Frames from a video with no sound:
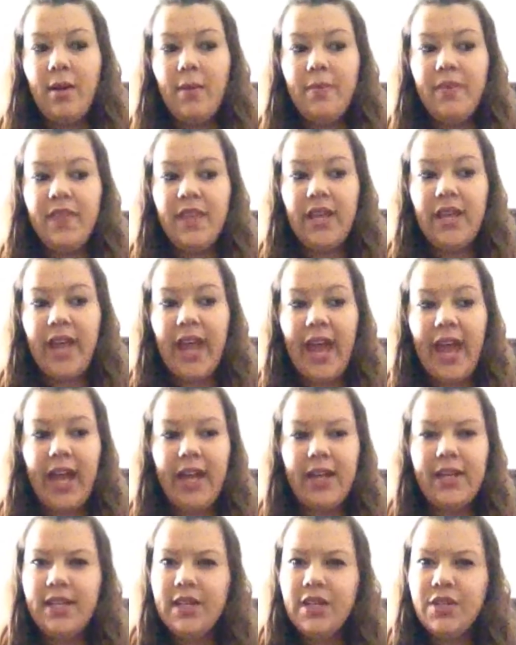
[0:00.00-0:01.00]
The
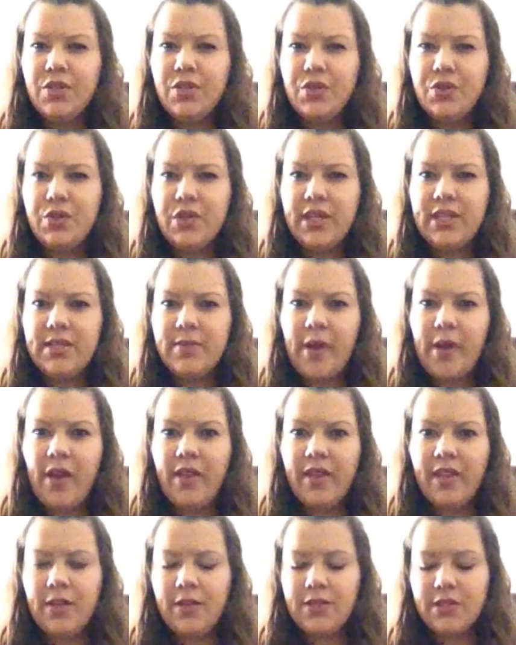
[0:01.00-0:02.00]
acne I told you guys
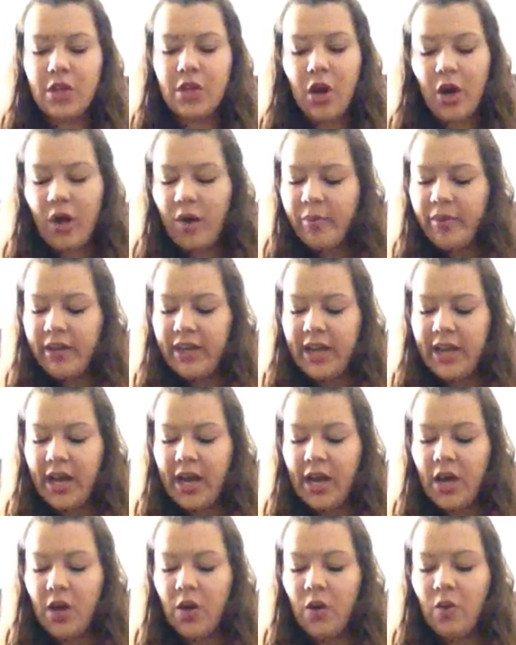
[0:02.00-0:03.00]
about, like, it's calming
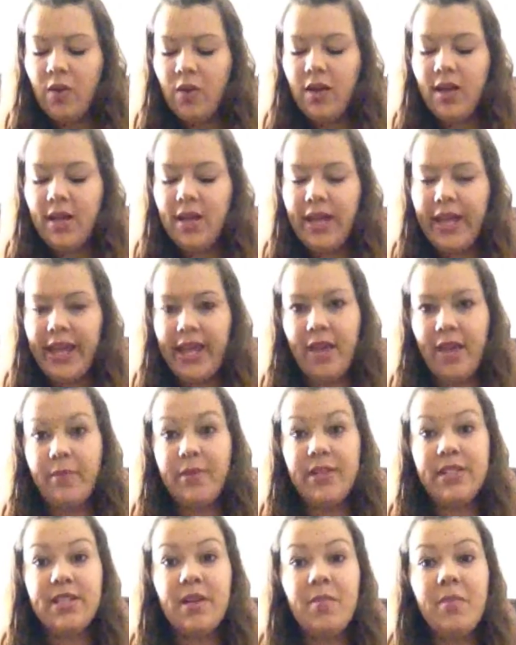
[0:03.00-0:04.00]
now, and
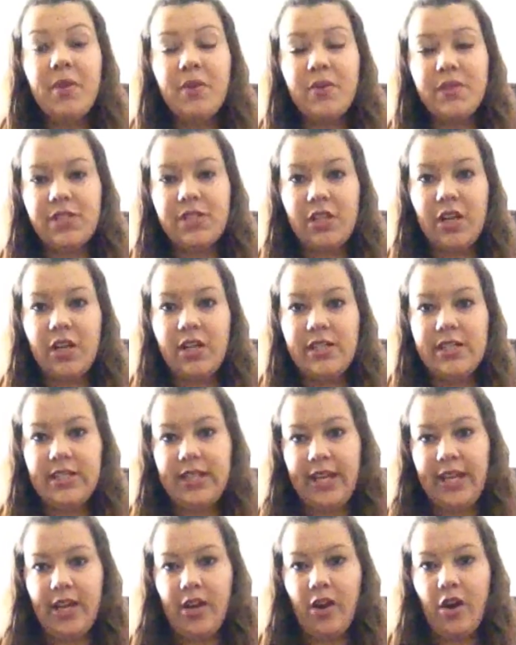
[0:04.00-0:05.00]
my stomach was starting
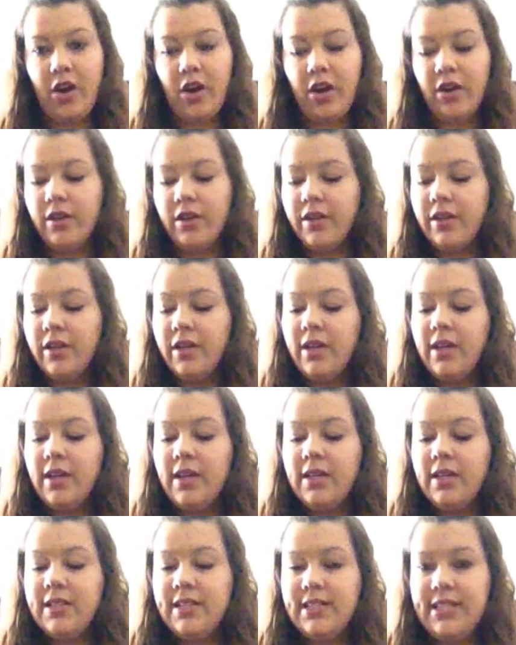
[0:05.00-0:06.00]
to get hard
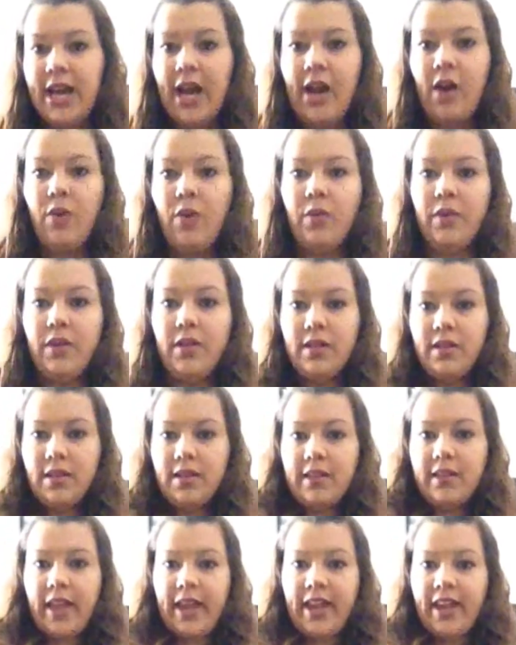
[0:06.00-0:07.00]
down,
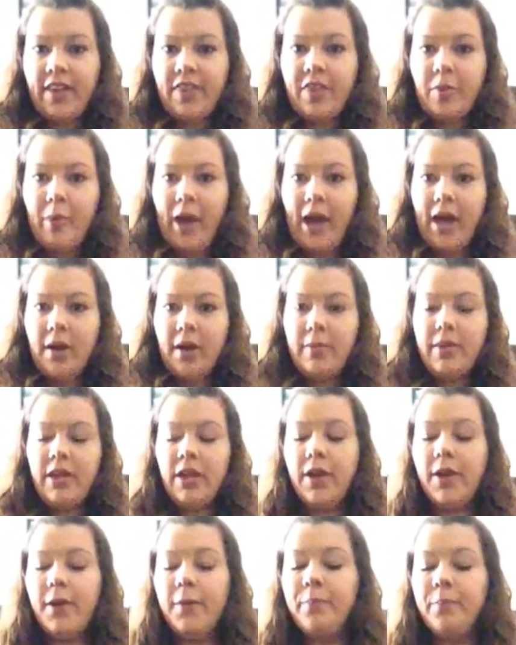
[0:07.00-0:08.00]
like, at the bottom
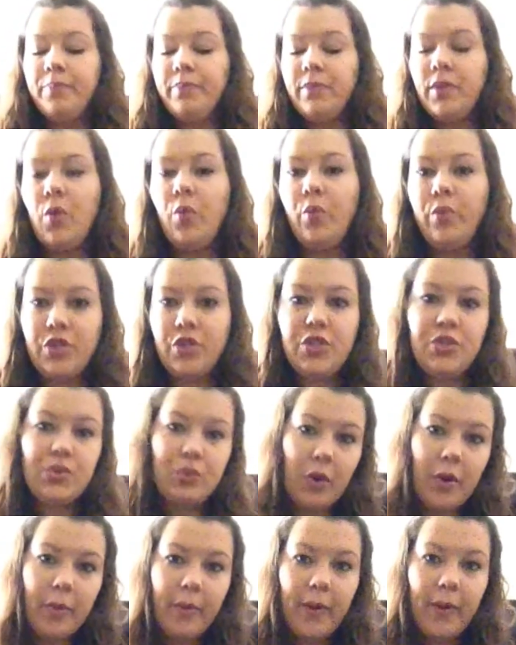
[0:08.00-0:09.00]
here, which is
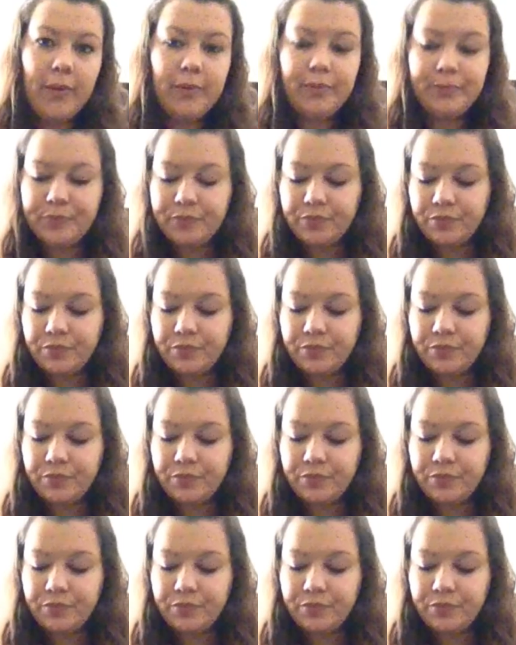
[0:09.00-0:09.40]
normal.